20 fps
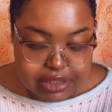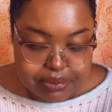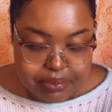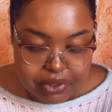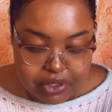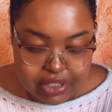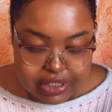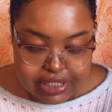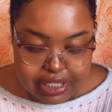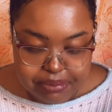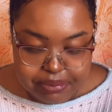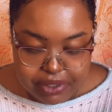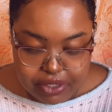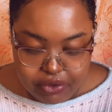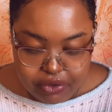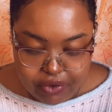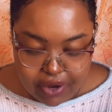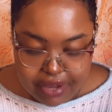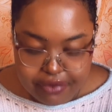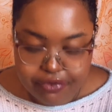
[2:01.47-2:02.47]
Spirit is like, be
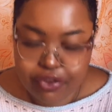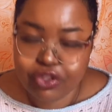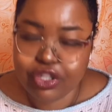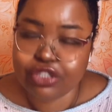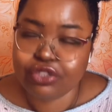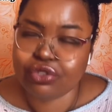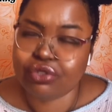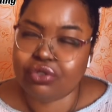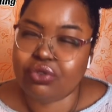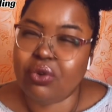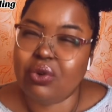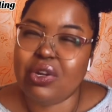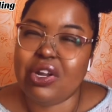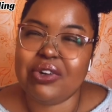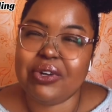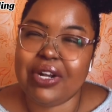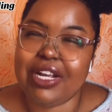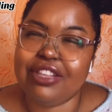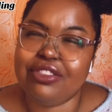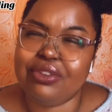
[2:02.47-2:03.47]
grateful that you're no
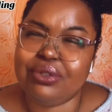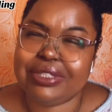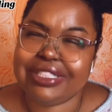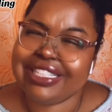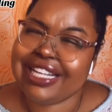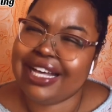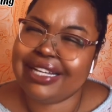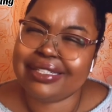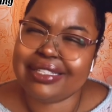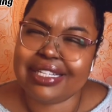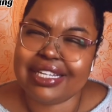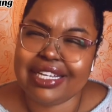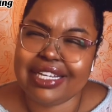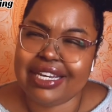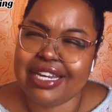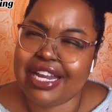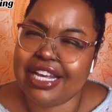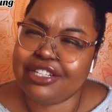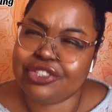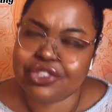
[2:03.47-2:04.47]
longer in those toxic
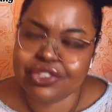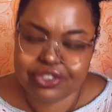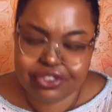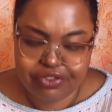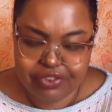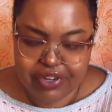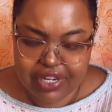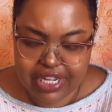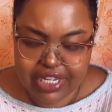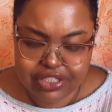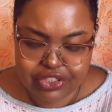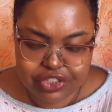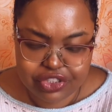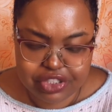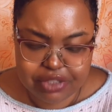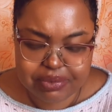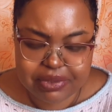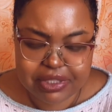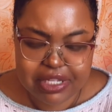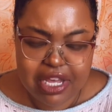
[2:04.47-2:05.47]
connections or
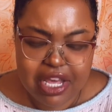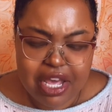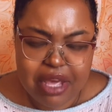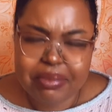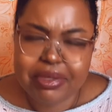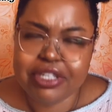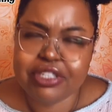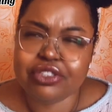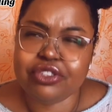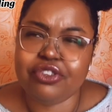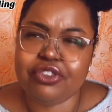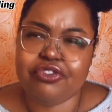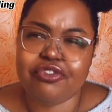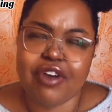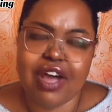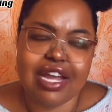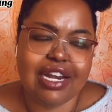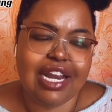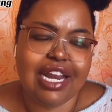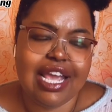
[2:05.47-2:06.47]
relationships because you
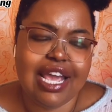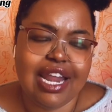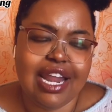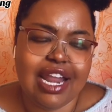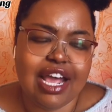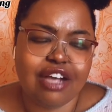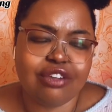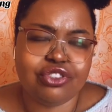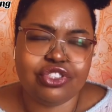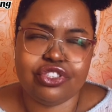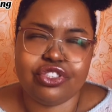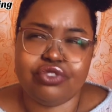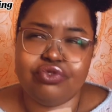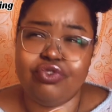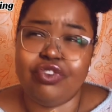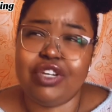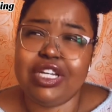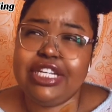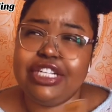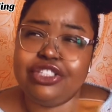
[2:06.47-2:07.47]
finally
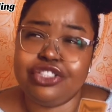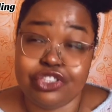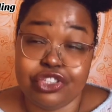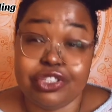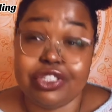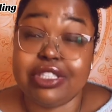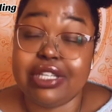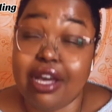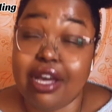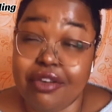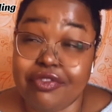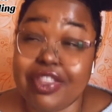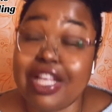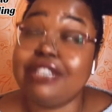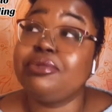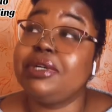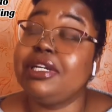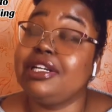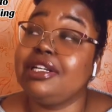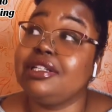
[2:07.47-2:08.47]
released yourself.
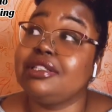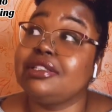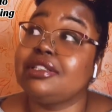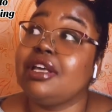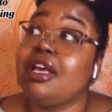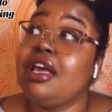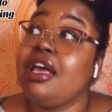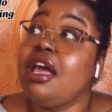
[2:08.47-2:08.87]
That's what it is.